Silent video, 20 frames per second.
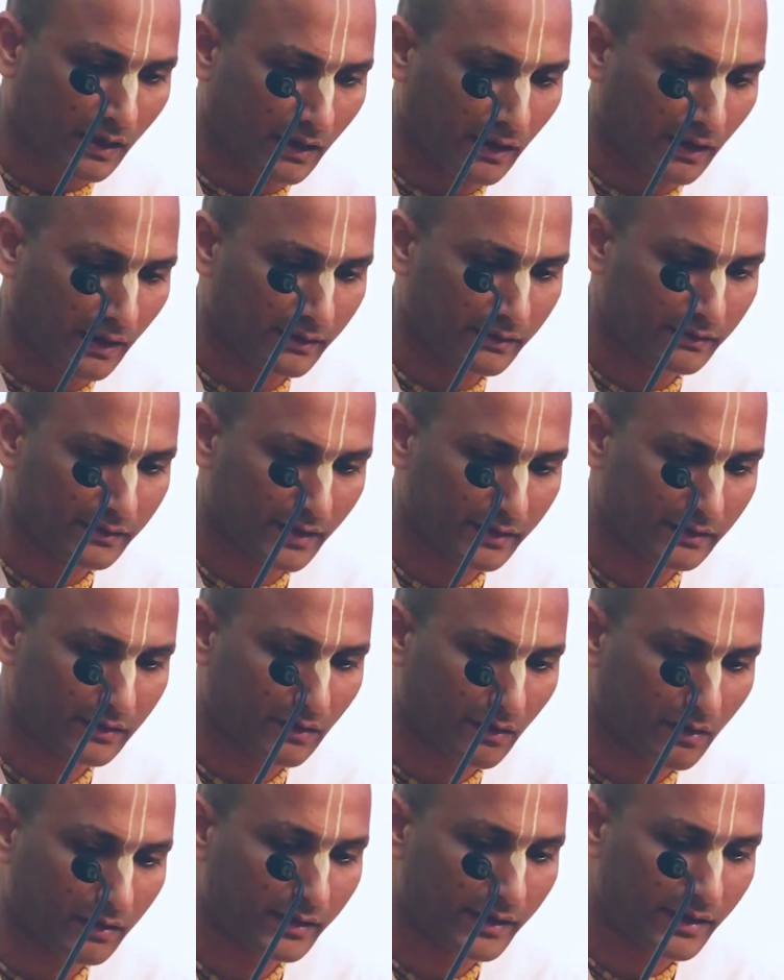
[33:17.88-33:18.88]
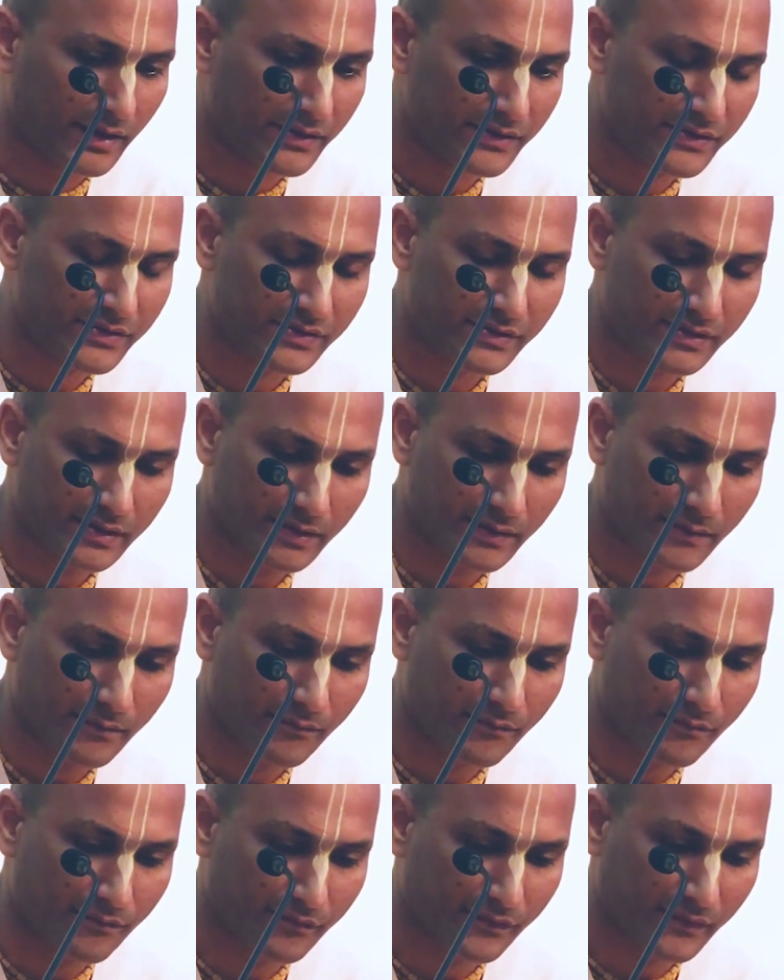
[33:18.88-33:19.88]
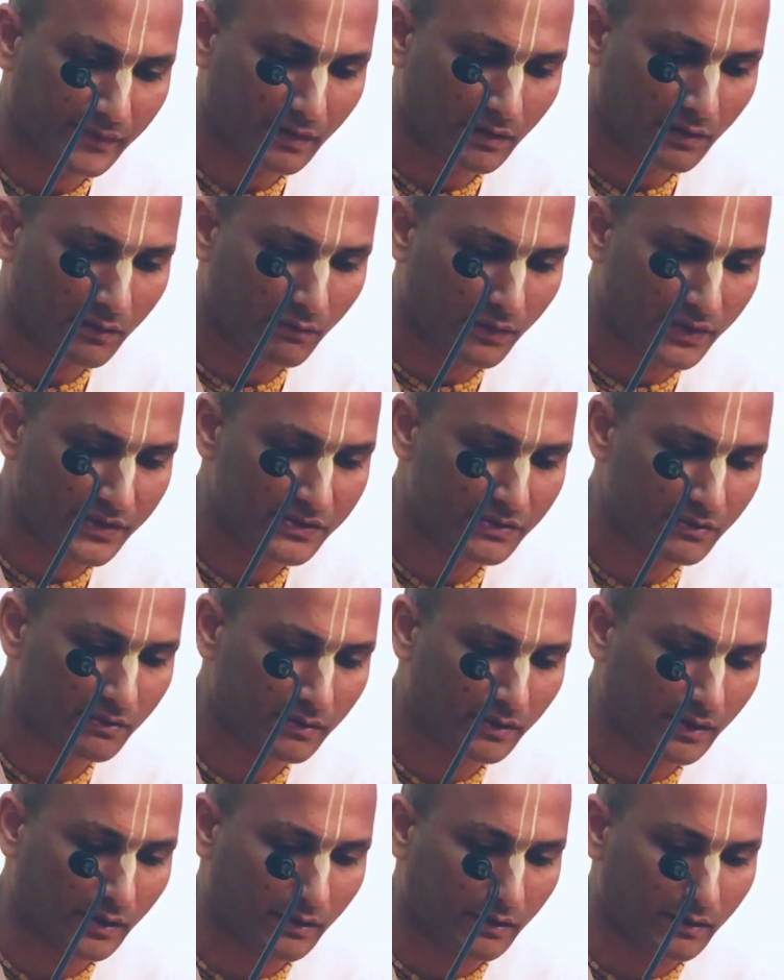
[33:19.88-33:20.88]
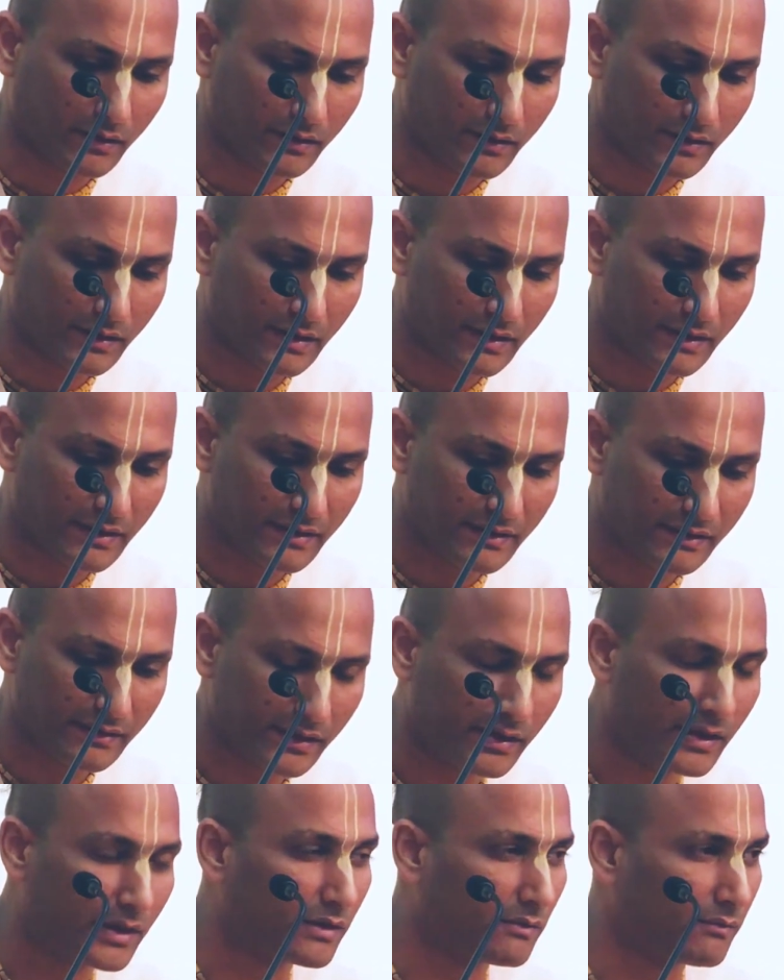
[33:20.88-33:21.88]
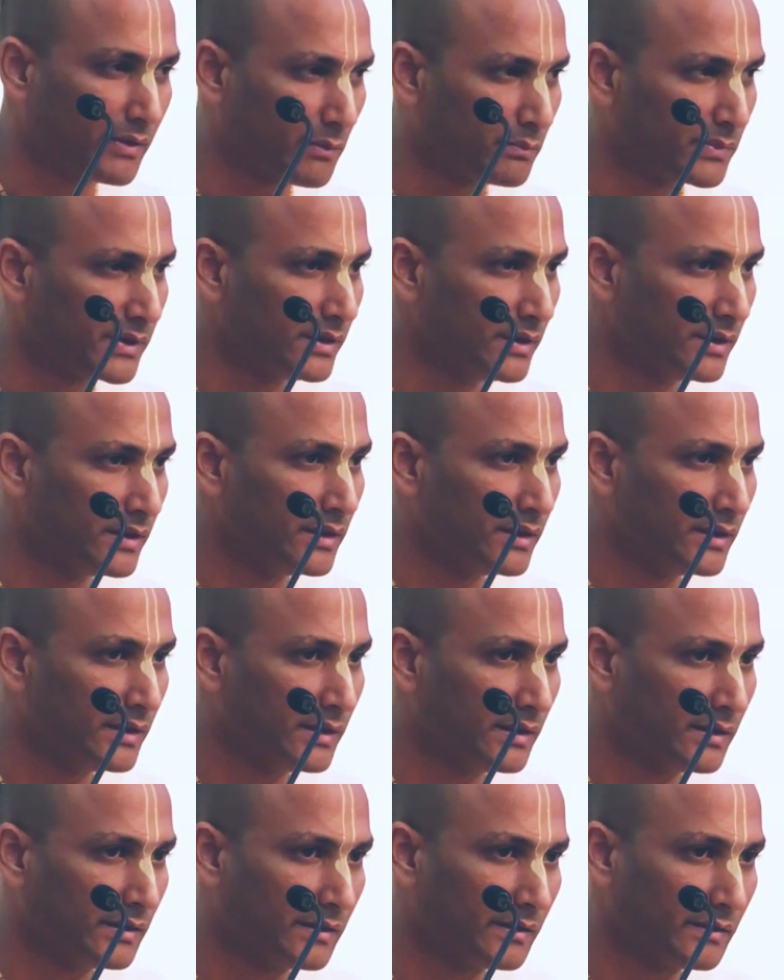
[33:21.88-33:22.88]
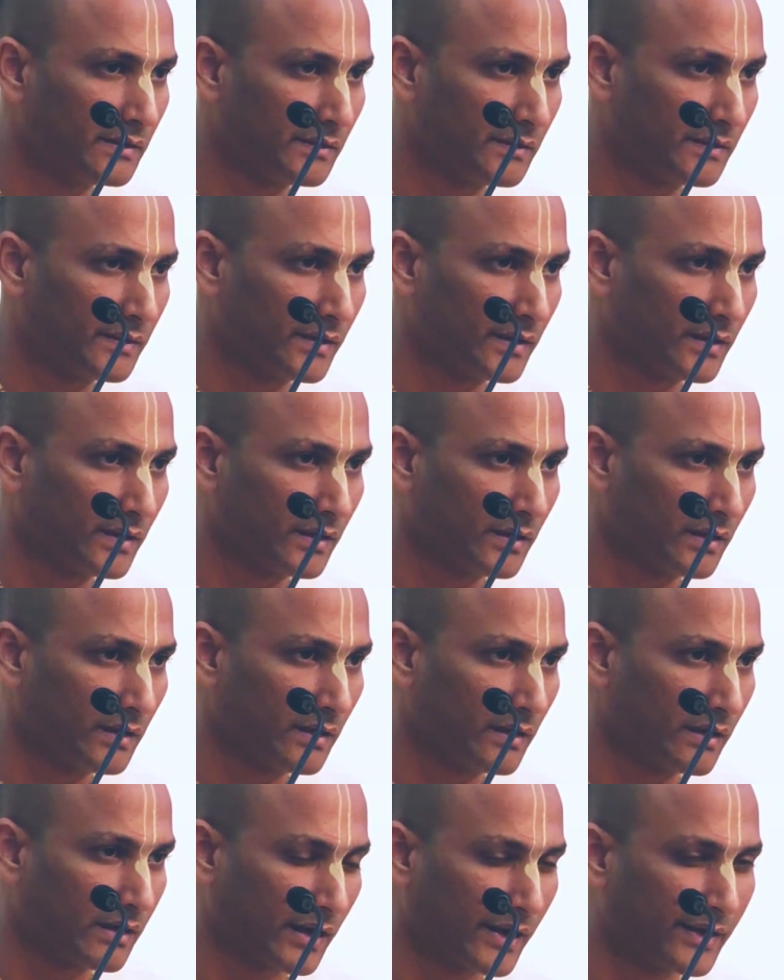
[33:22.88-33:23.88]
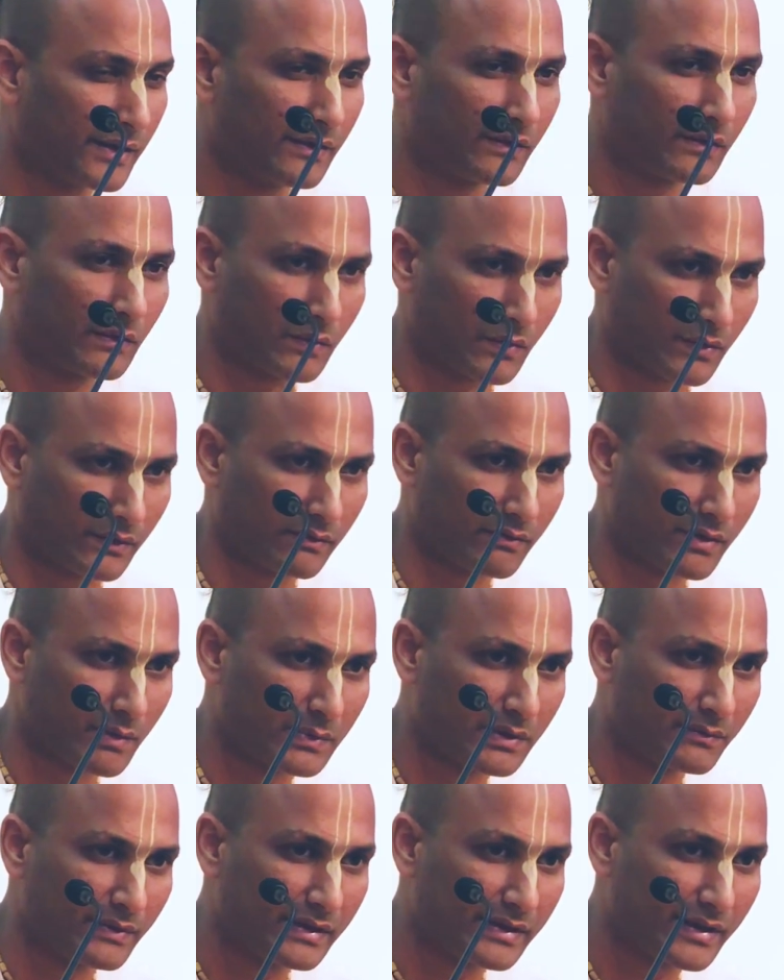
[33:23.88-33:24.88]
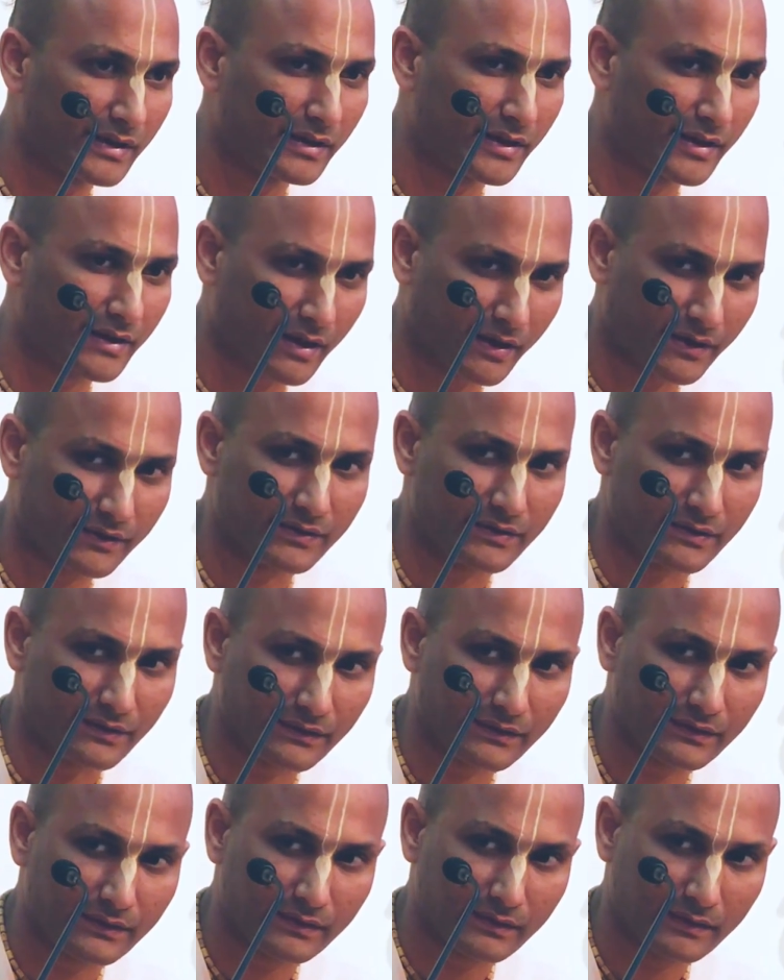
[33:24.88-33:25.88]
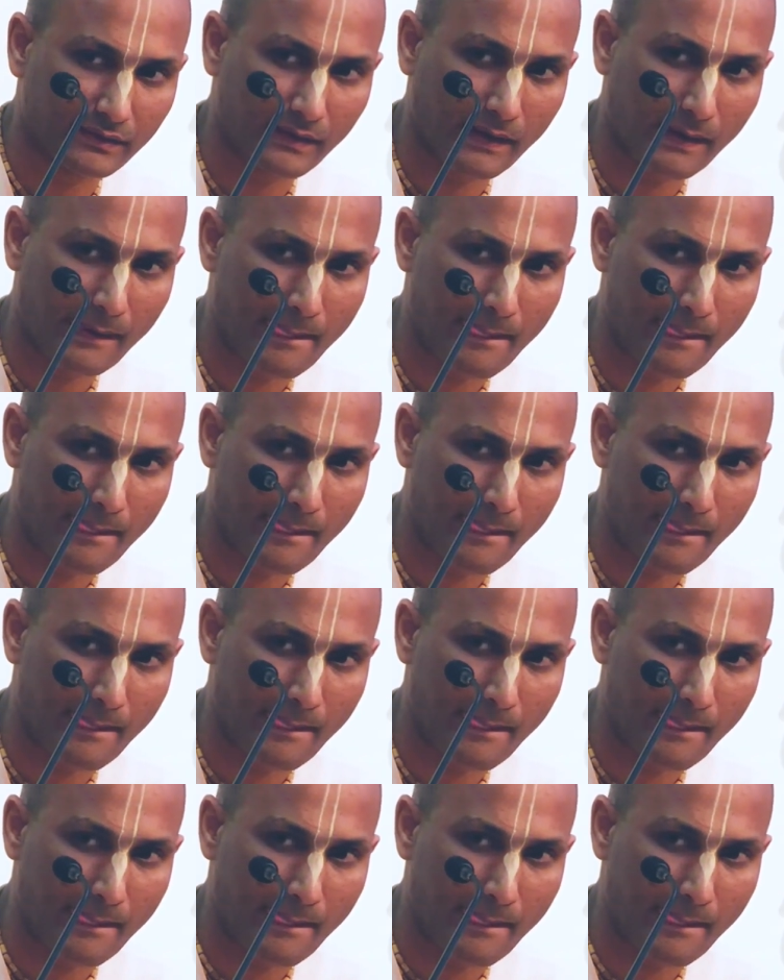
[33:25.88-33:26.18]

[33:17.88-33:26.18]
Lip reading: And that knowledge one should seek from the right source, from the Vedic literatures.